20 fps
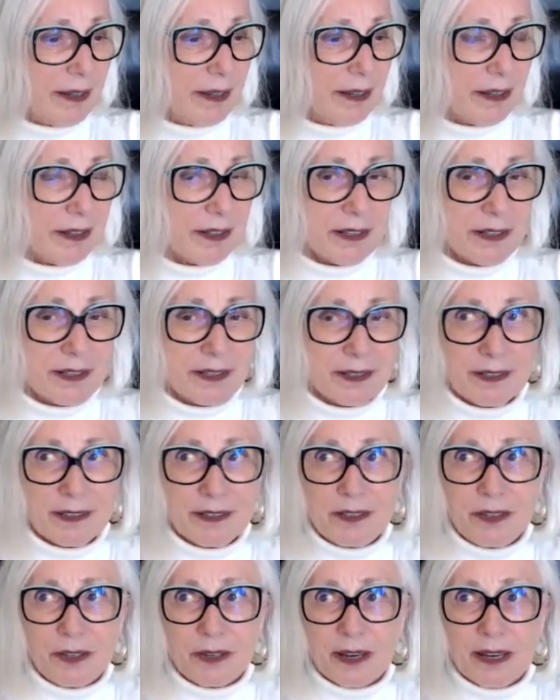uh,
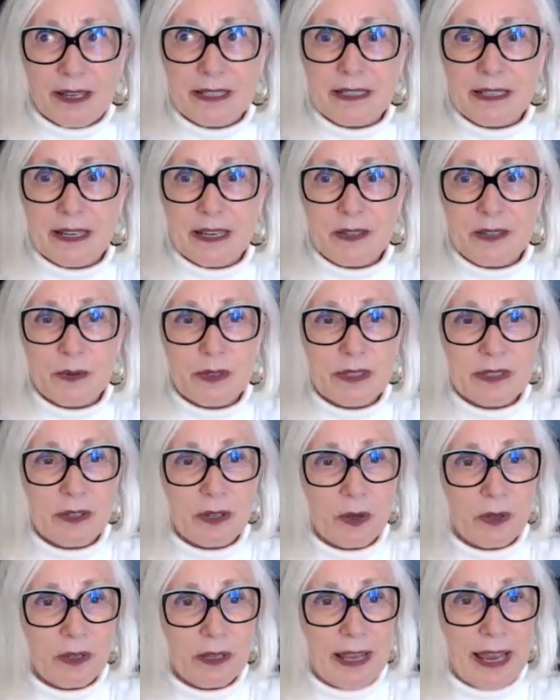the United States was the
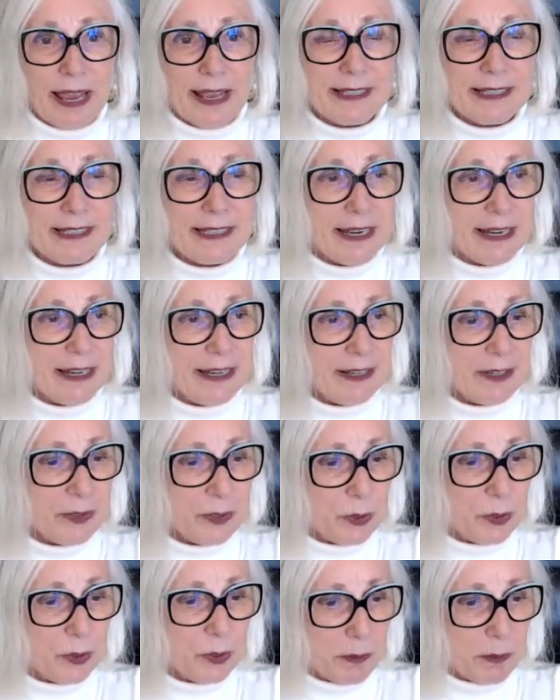last standing
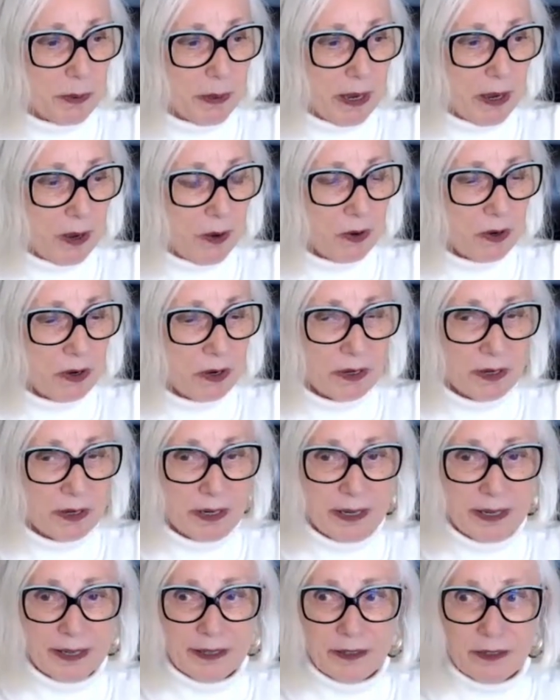
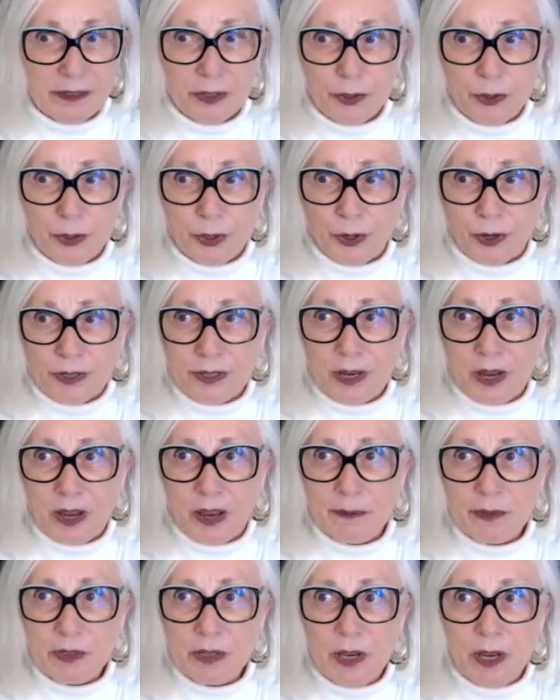superpower. And the New York
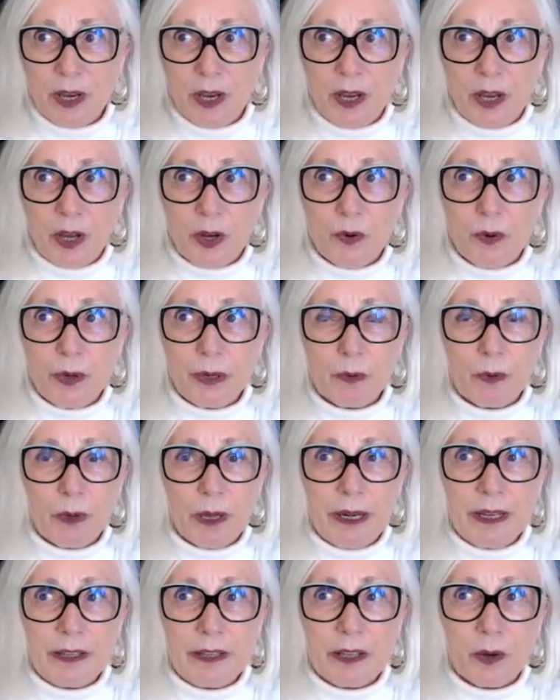Times quit
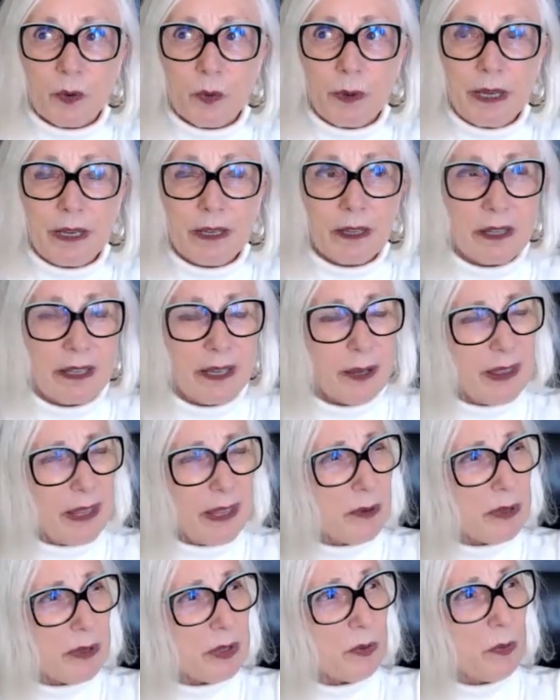running their weekly, I
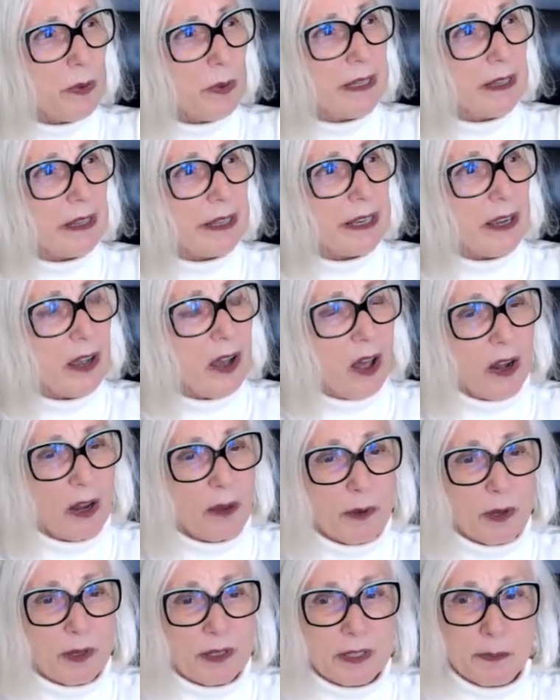think it was a weekly
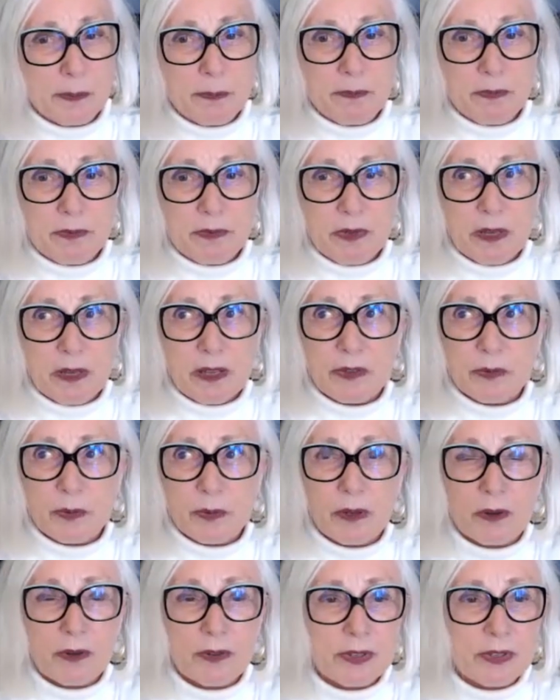column on uh,
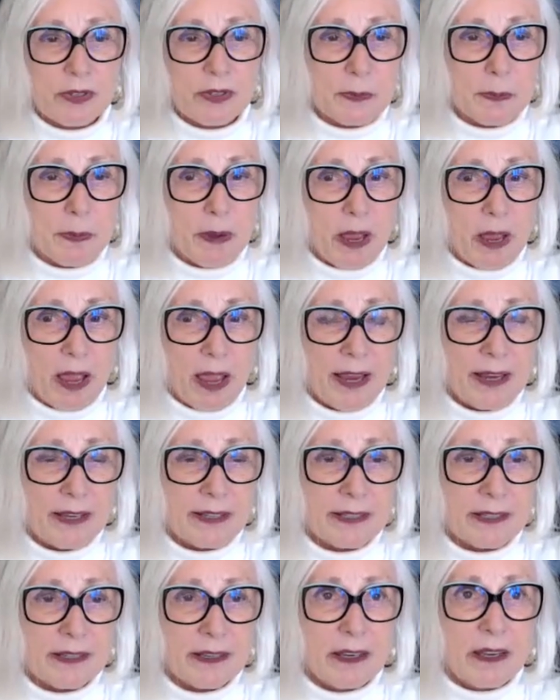thrillers and
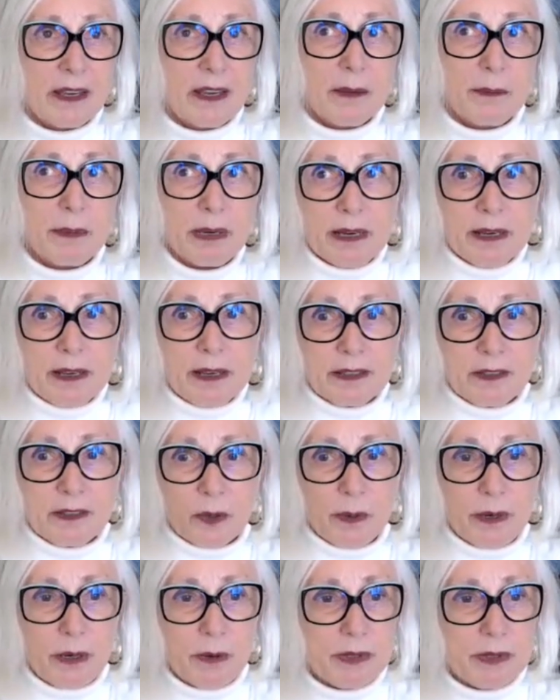spies because
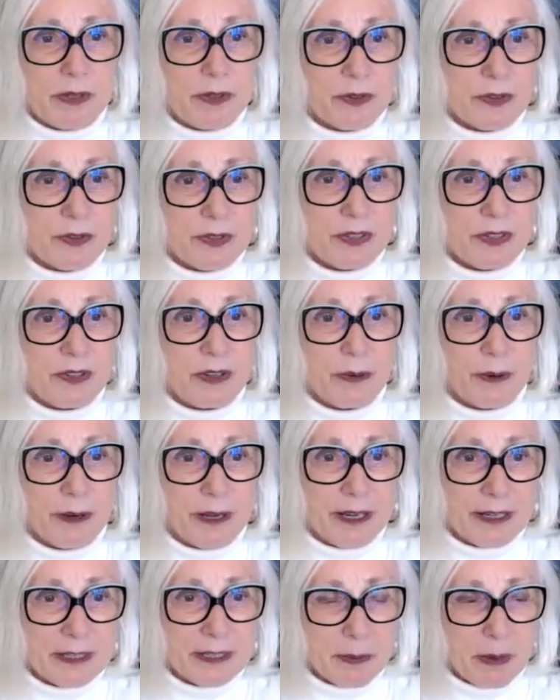nobody was interested in
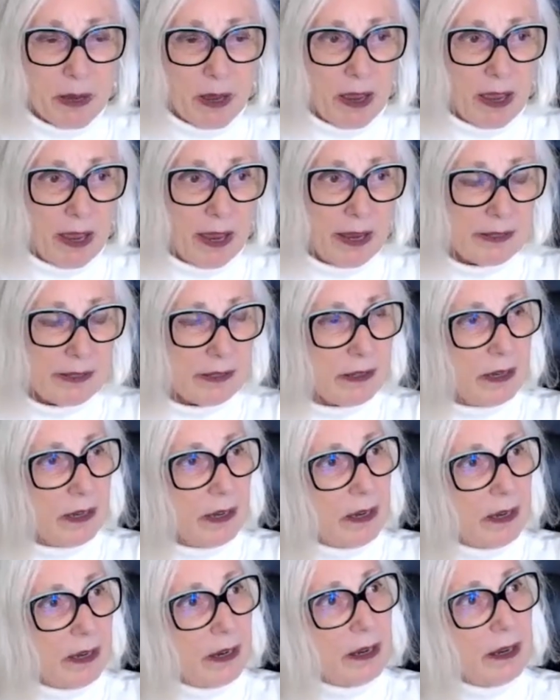reading spies.
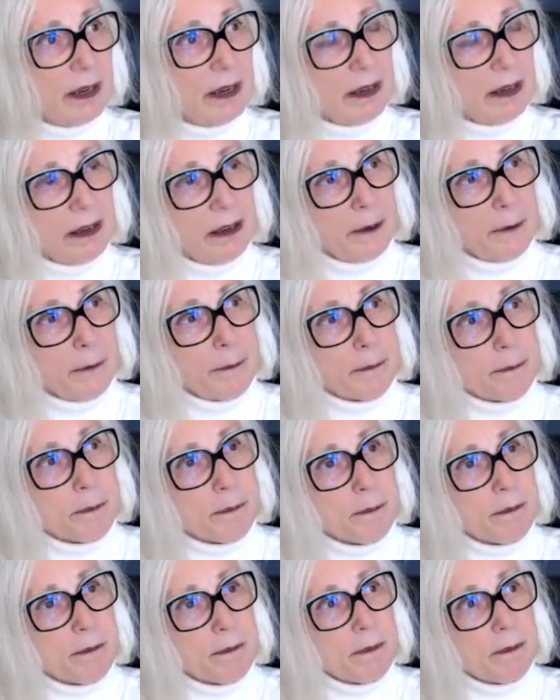Um,